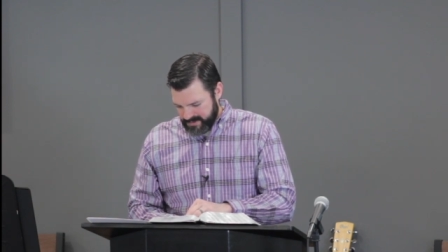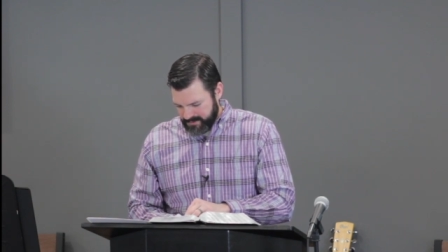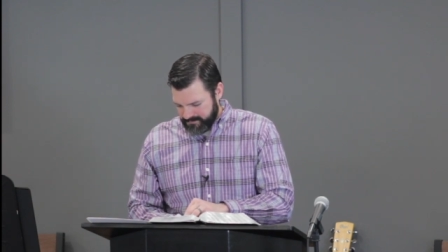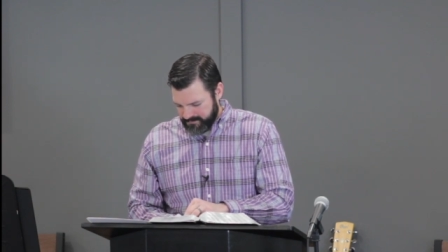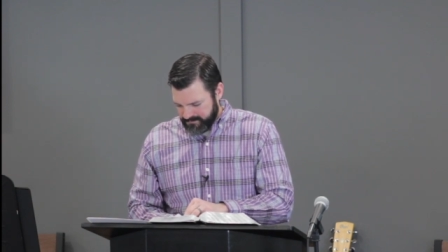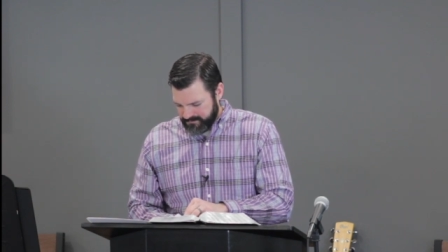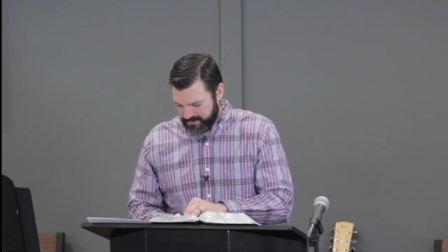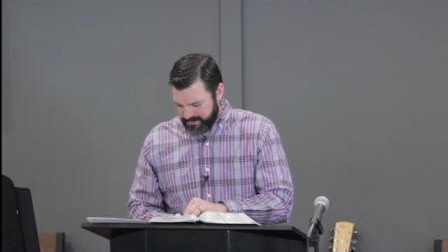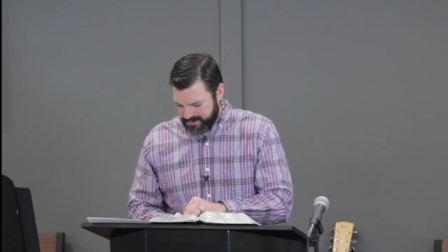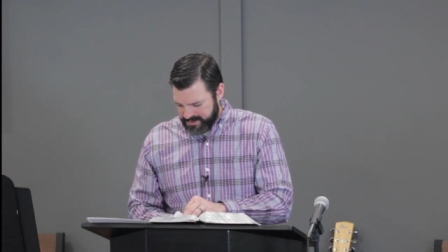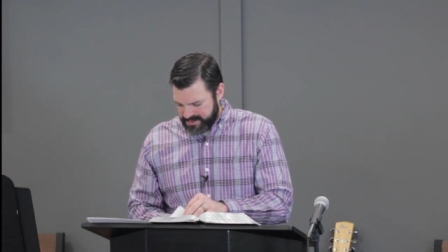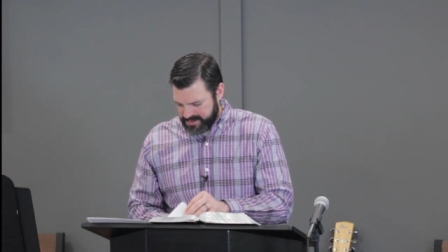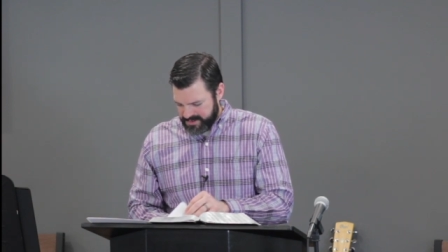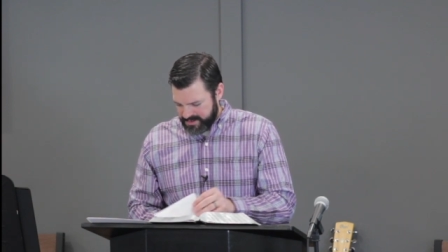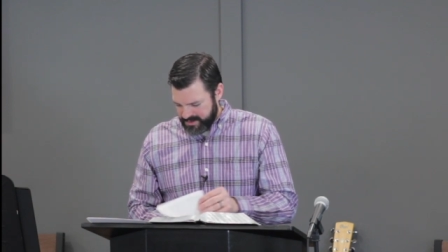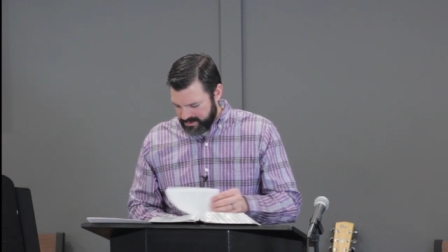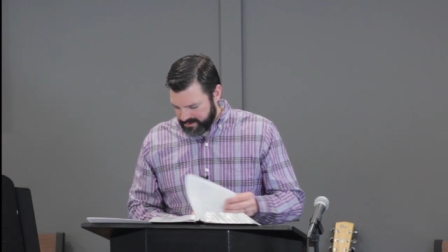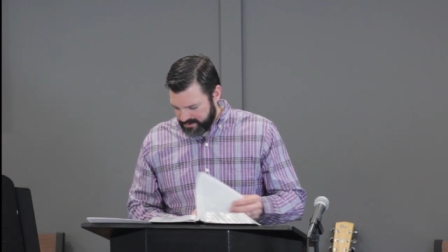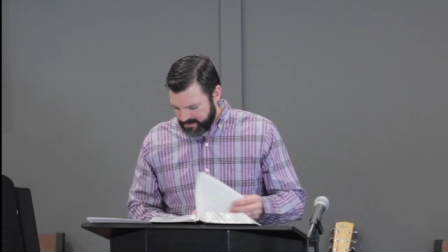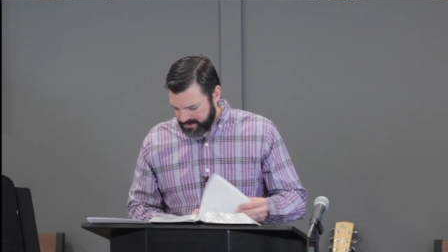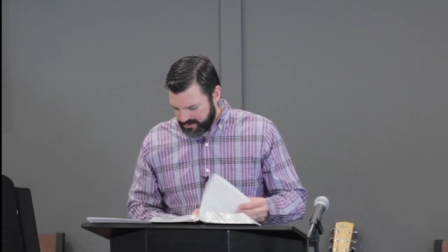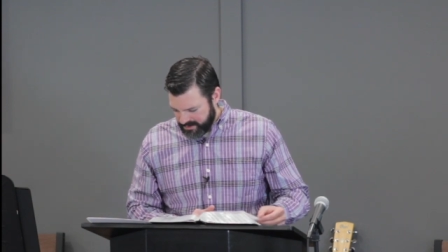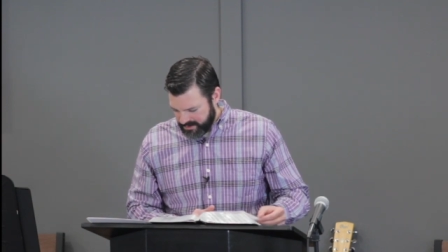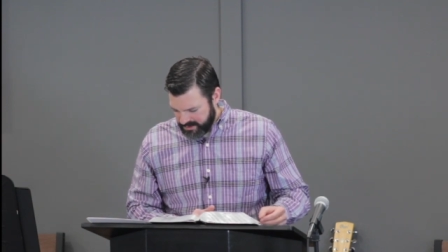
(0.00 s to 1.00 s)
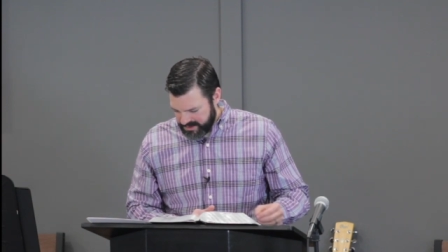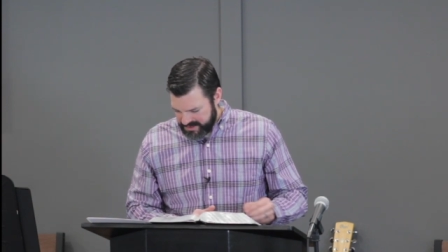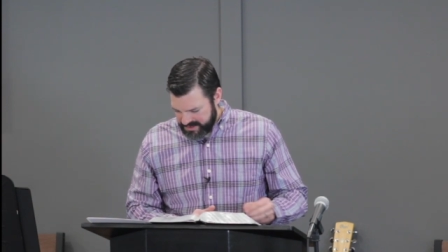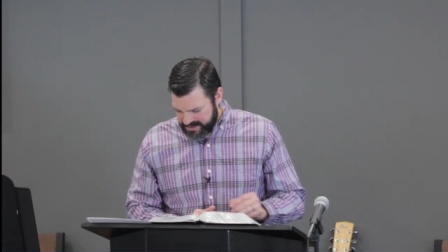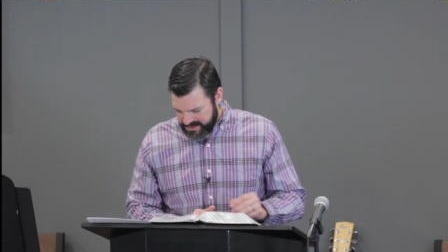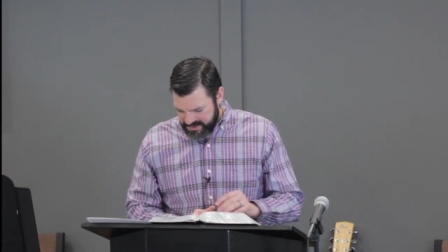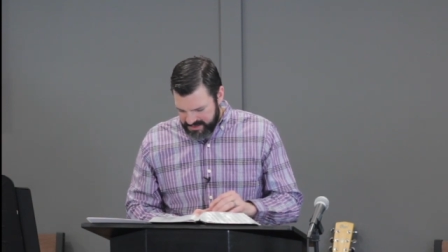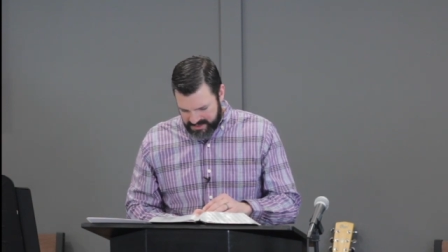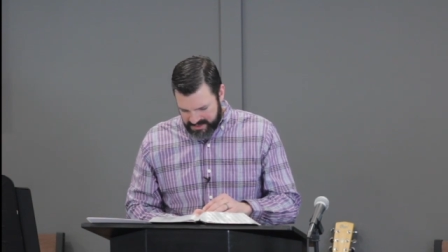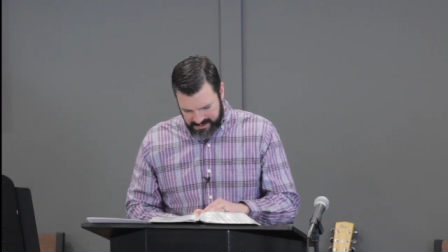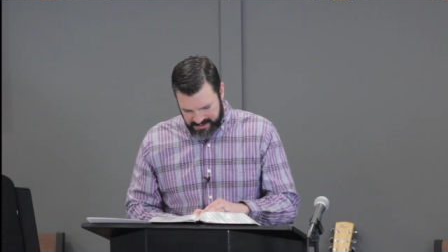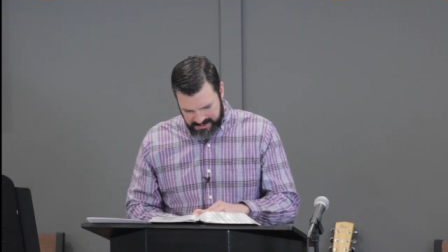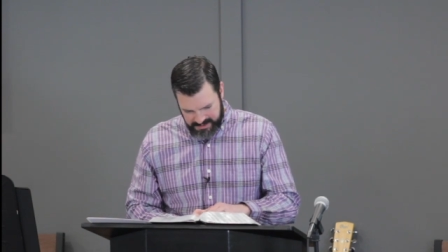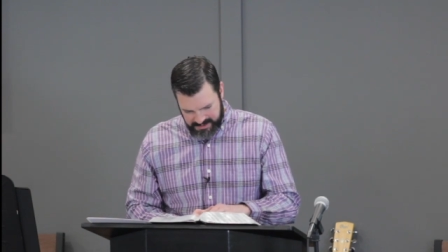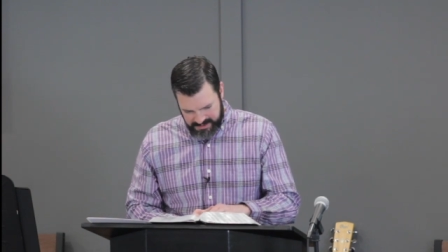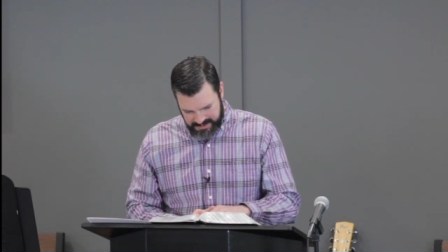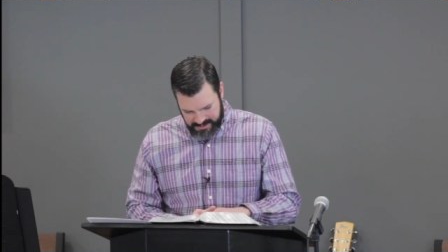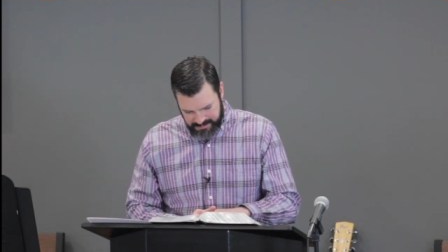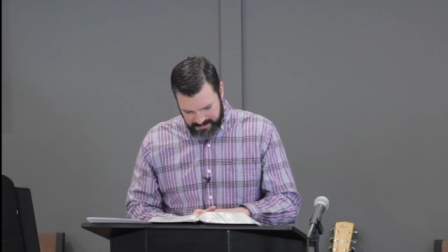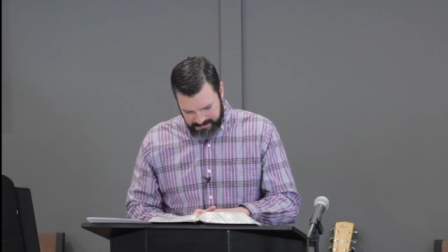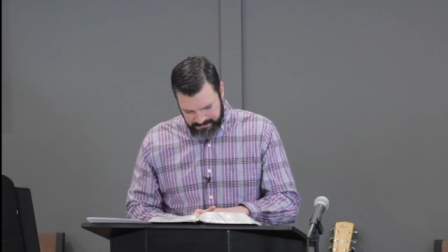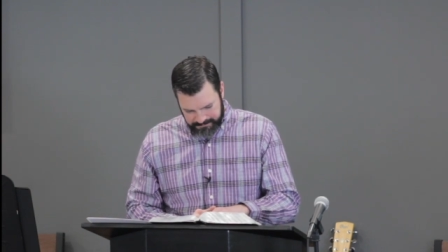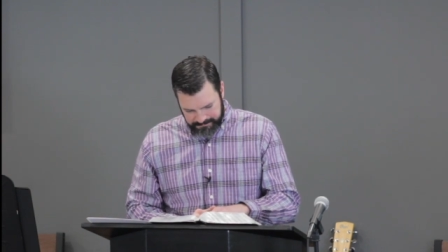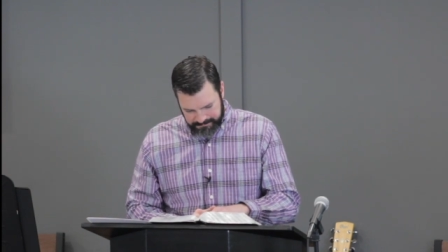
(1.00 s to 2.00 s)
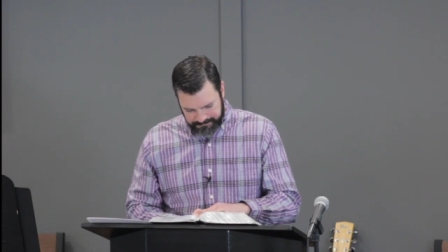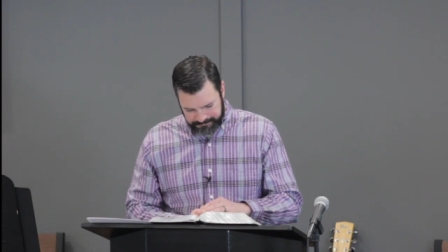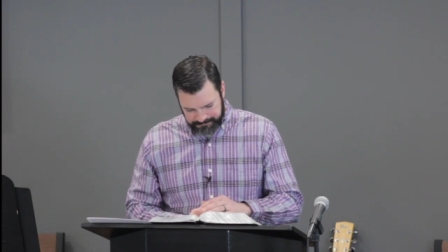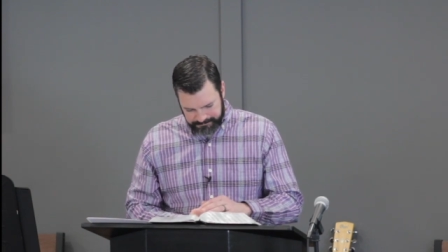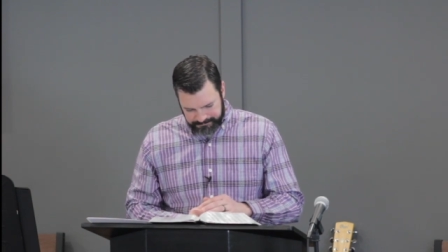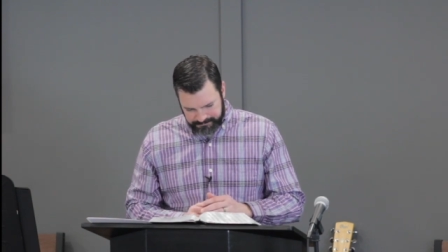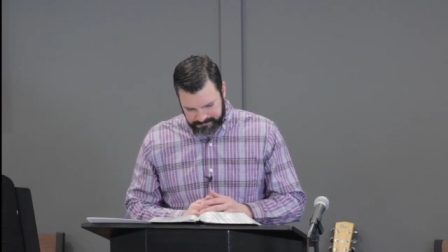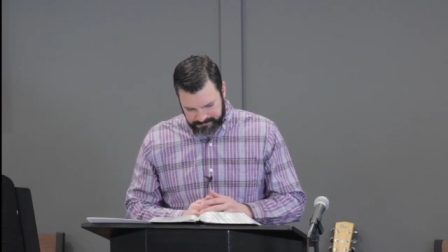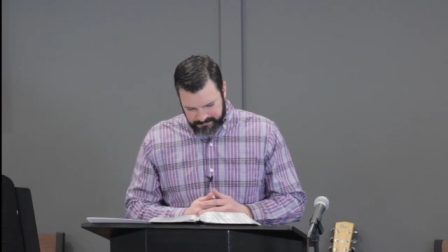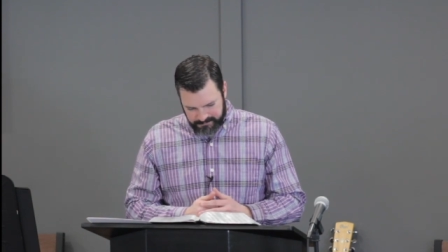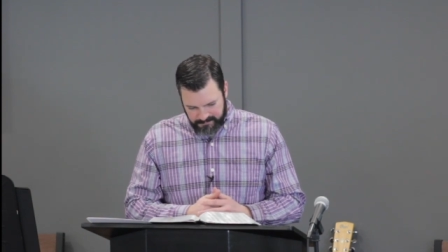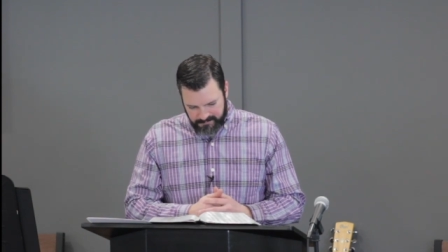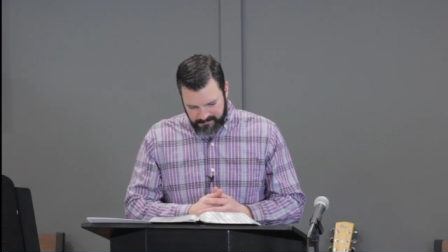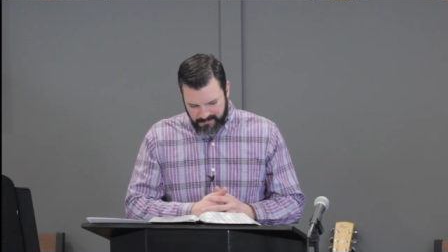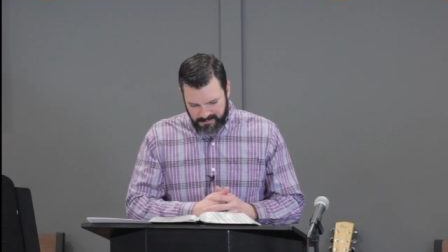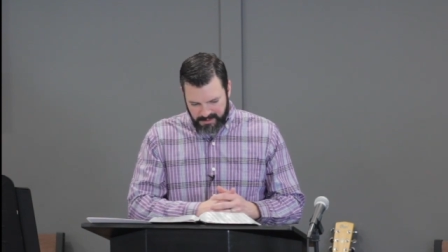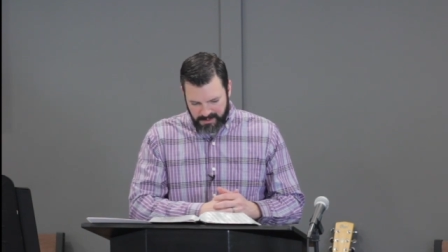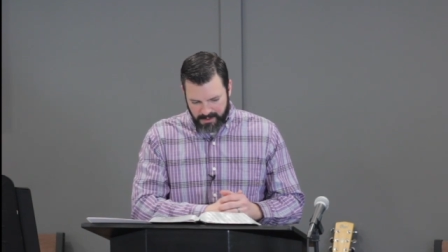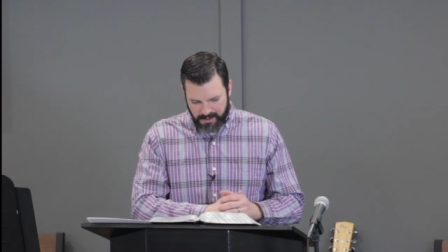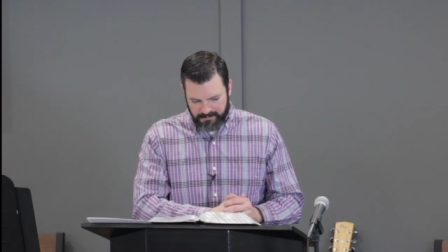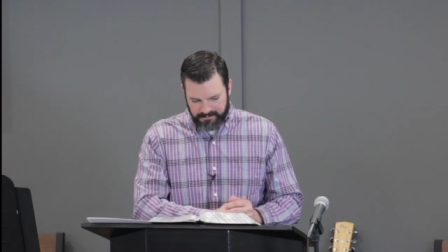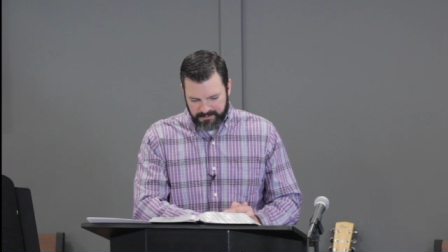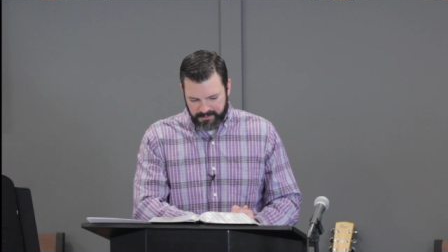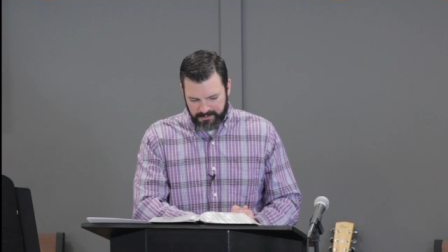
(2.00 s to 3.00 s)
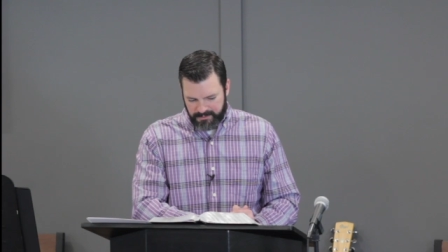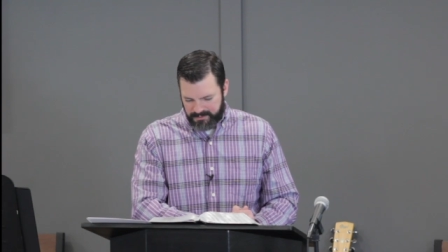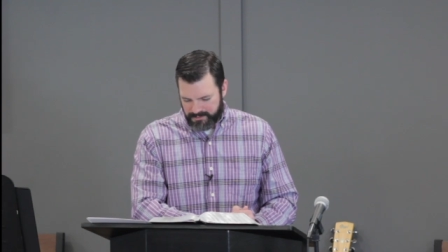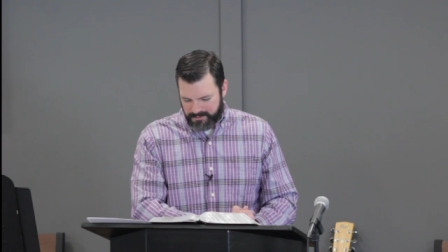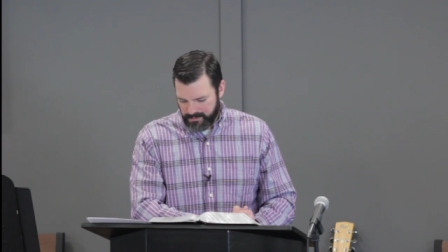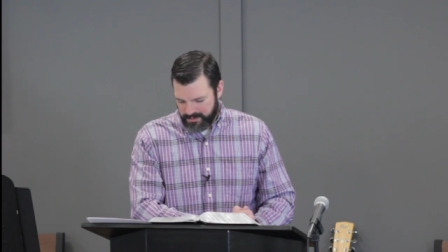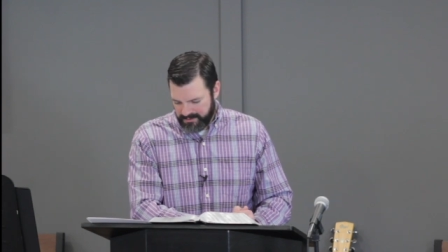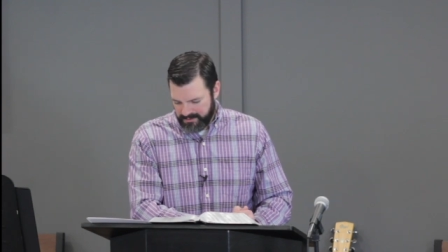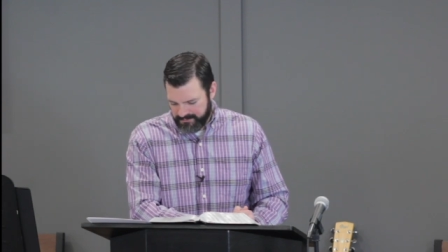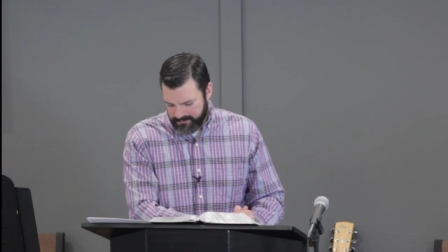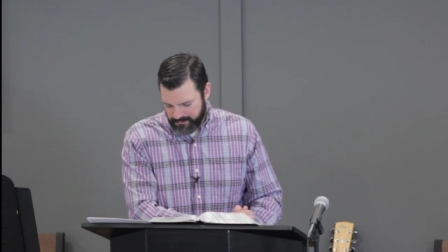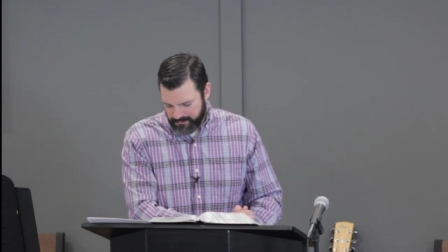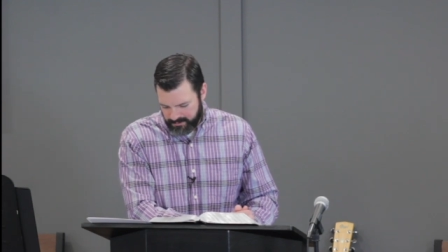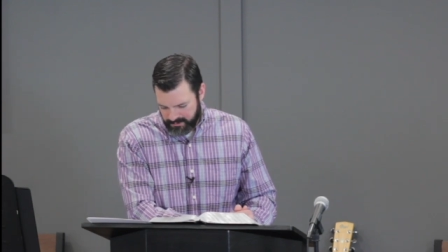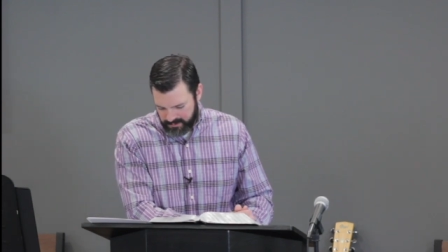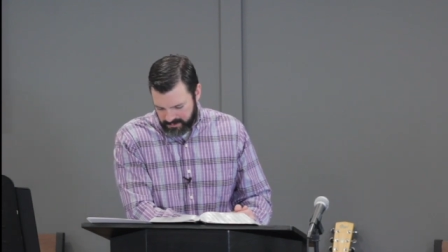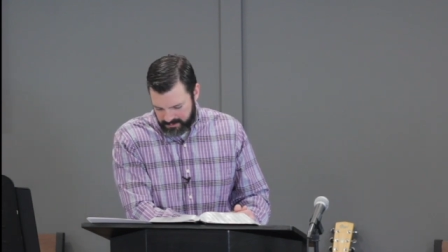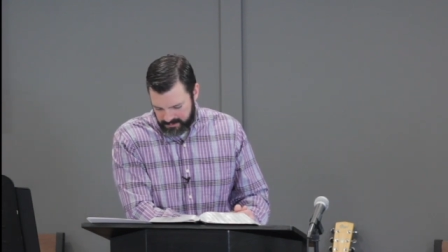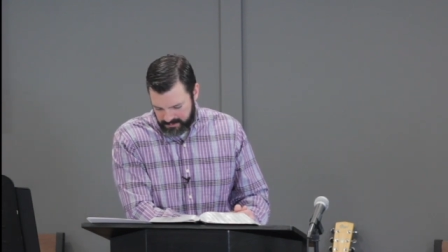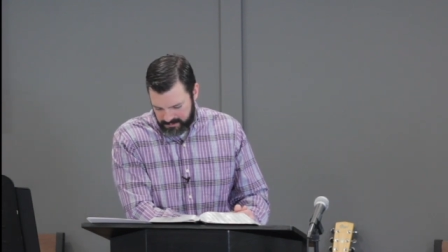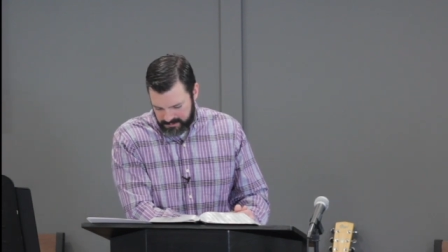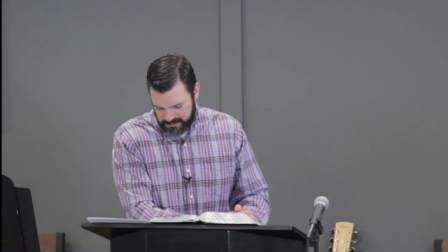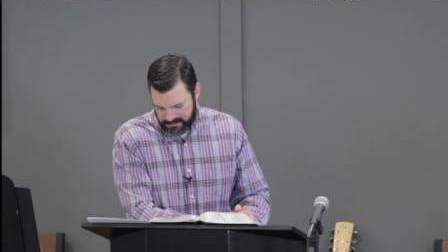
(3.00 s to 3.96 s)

verse 36 of Luke 24.